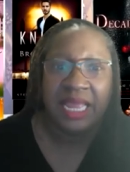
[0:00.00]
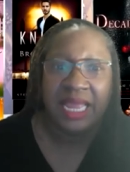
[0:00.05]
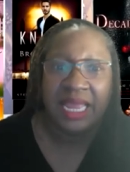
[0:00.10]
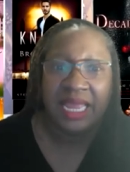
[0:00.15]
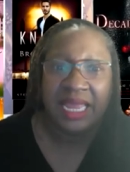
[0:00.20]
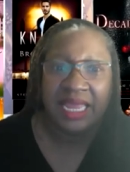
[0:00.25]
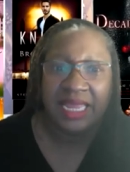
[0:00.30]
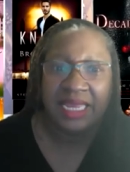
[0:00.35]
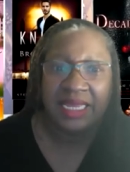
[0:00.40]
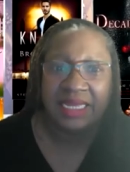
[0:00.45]

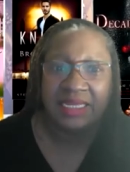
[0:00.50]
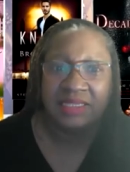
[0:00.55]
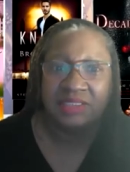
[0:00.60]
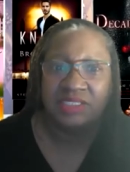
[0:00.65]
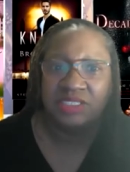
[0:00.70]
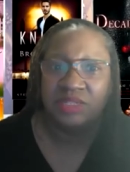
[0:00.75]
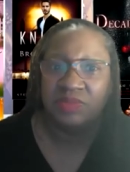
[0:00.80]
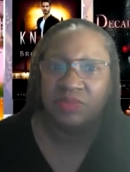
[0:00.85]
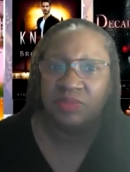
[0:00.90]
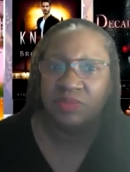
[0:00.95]

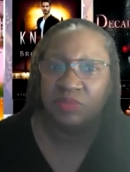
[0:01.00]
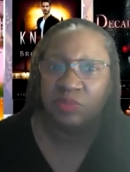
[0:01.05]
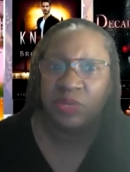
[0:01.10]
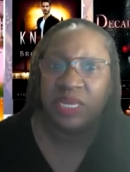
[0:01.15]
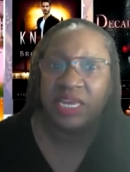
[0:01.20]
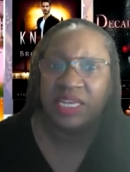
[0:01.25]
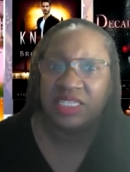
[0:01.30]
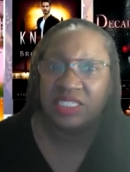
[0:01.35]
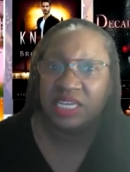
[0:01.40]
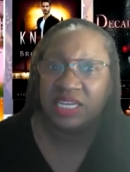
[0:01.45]
and
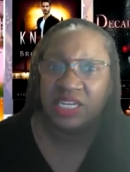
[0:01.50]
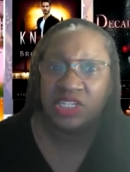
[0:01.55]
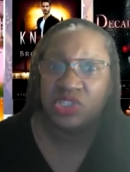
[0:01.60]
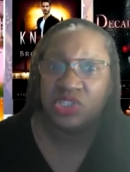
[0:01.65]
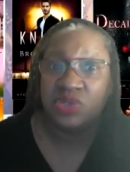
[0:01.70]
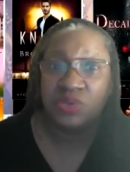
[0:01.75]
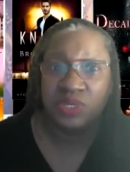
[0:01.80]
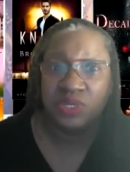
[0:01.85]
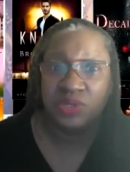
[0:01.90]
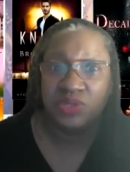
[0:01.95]
we had done it
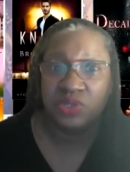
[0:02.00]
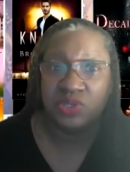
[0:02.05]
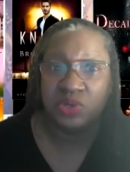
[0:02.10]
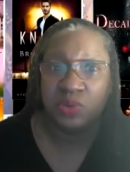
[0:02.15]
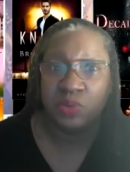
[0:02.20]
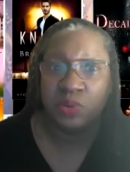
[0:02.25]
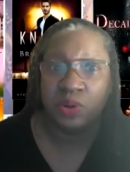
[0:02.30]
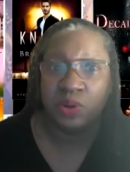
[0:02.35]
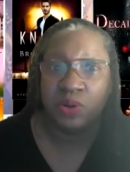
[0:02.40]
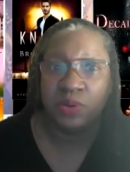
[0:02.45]
two years in a
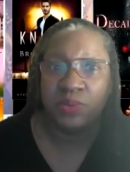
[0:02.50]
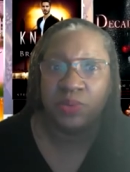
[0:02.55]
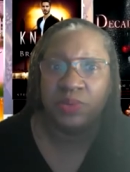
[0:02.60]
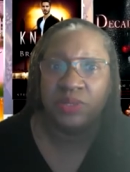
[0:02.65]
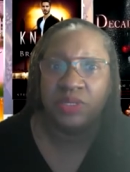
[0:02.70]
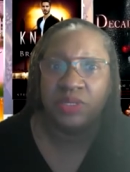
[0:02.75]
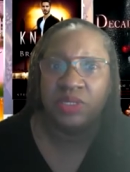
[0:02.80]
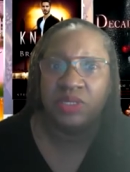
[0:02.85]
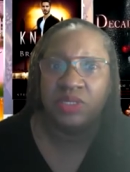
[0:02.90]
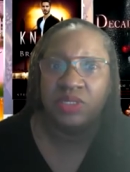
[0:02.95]
row
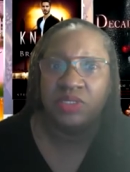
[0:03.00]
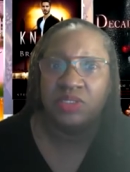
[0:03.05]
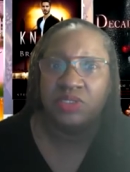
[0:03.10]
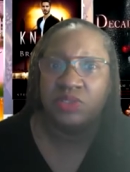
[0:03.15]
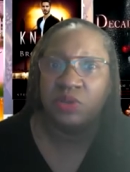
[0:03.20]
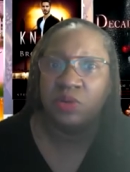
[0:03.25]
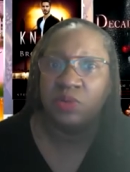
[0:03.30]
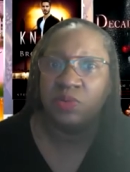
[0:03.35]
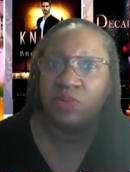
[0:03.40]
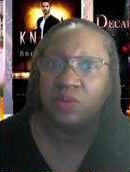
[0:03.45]

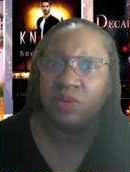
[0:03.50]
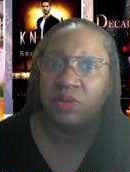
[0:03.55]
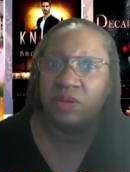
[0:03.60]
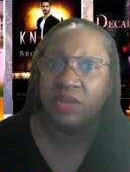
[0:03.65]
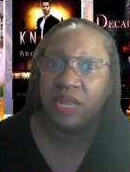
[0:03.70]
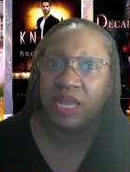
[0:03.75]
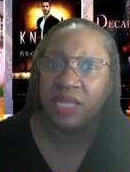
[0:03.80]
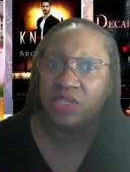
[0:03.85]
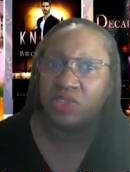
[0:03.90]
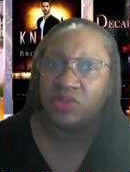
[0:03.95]
so
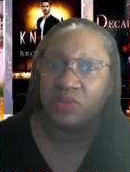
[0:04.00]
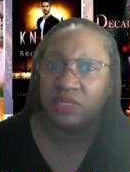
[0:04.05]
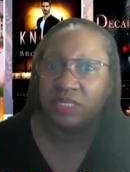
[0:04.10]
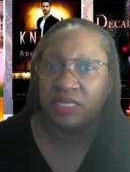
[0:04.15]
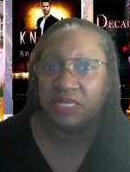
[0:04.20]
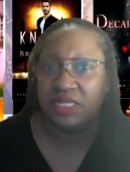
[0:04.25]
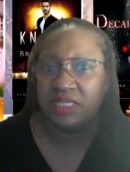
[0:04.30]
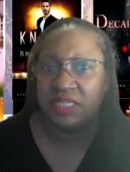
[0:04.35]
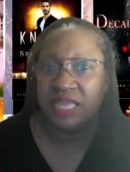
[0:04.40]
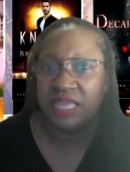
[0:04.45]

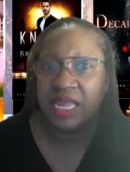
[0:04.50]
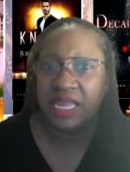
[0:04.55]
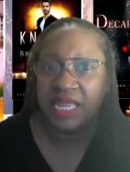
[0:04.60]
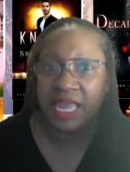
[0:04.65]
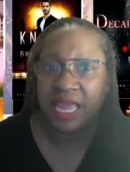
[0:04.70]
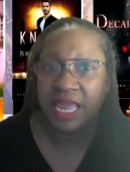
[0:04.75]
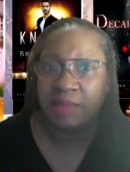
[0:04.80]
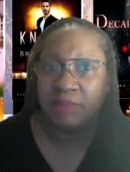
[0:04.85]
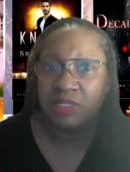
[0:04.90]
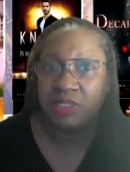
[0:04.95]
naturally, they
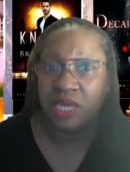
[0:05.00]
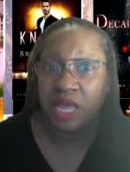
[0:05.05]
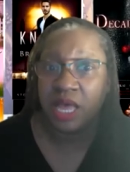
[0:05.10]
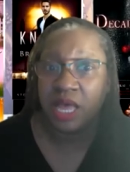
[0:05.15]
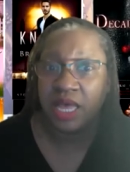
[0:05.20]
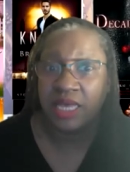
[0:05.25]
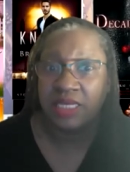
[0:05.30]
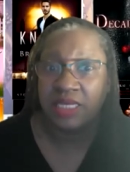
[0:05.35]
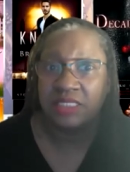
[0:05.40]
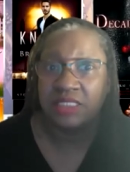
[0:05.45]
came to
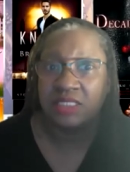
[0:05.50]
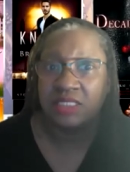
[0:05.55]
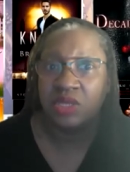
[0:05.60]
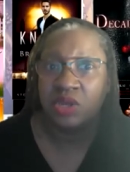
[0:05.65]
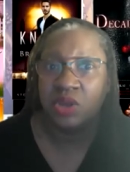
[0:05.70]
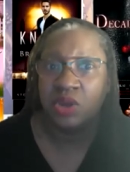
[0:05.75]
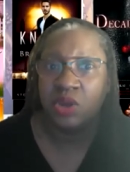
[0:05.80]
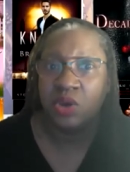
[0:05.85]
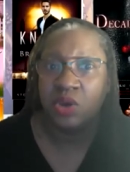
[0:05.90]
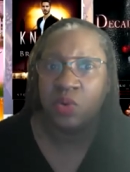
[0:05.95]
us
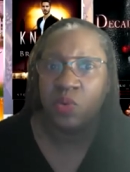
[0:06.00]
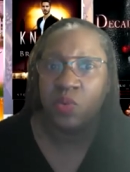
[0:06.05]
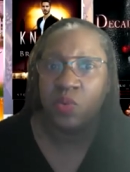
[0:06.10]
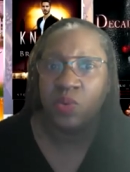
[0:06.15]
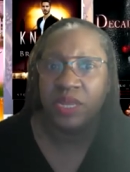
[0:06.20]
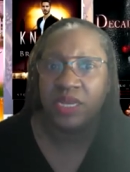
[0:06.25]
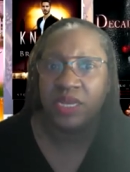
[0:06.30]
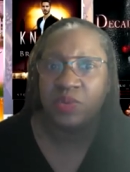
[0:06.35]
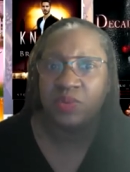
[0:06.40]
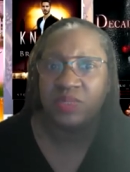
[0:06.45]

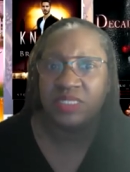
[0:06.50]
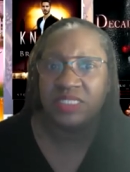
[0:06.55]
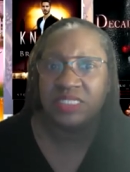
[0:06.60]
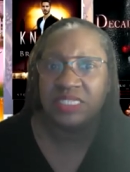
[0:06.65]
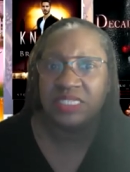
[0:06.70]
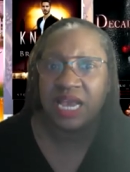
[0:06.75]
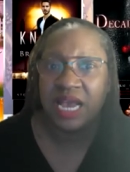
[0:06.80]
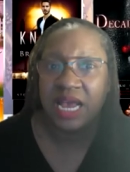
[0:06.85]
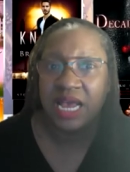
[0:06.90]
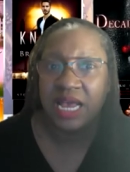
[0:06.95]
when it was
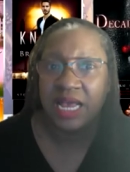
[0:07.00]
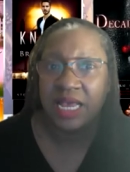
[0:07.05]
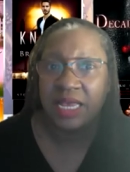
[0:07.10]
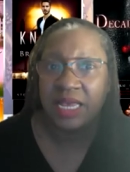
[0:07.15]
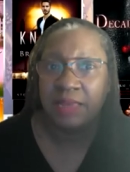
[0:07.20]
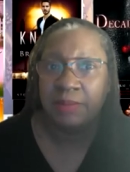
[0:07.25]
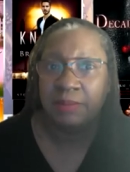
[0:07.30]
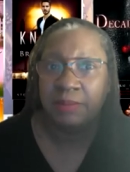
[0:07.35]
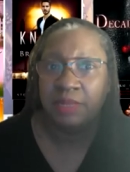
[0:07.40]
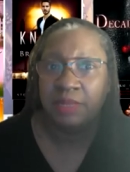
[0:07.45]

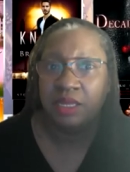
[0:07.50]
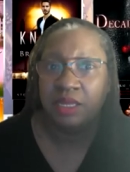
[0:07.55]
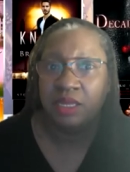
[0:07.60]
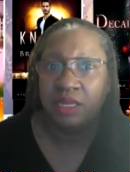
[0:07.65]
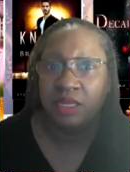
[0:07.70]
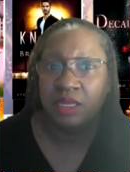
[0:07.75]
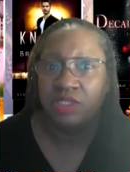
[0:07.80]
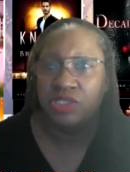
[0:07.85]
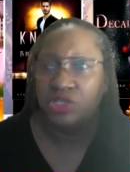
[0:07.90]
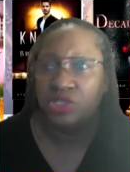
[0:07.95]
time
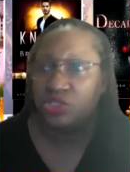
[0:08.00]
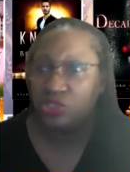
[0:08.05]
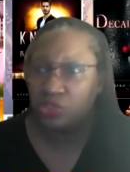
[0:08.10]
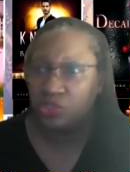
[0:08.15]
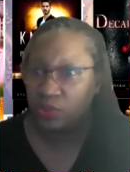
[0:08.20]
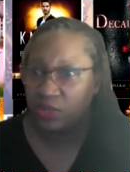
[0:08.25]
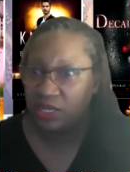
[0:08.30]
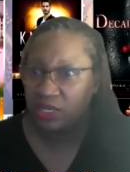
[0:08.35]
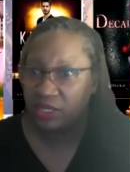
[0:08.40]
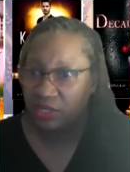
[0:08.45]
to
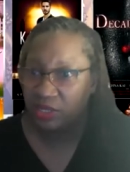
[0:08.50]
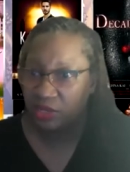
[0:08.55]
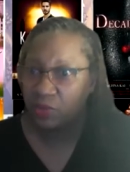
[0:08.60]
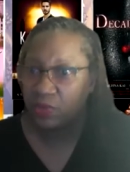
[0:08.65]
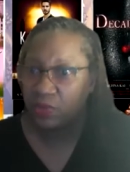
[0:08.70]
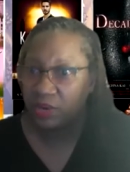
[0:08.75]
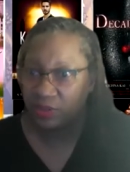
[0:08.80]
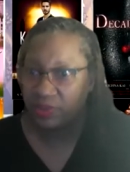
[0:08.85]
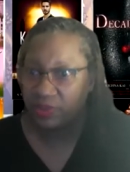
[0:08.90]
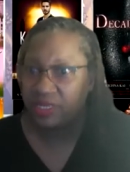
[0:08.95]
do a
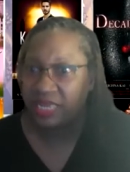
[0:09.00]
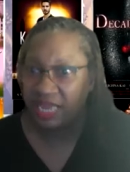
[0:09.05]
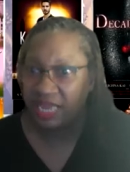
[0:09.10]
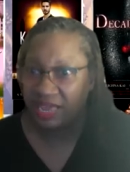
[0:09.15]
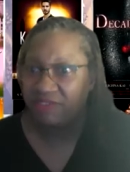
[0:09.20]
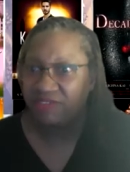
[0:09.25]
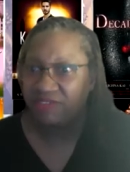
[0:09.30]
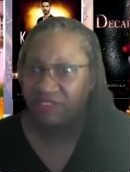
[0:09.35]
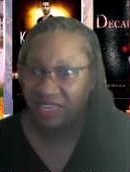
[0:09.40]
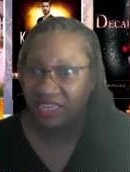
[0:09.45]
literary
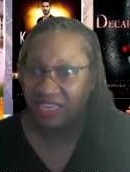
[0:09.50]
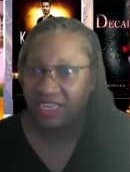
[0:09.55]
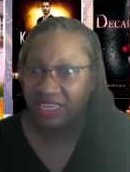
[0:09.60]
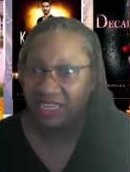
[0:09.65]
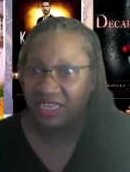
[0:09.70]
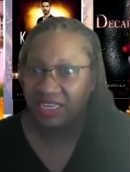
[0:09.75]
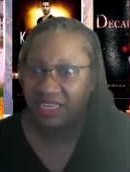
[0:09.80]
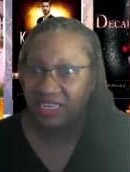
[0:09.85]
cafe.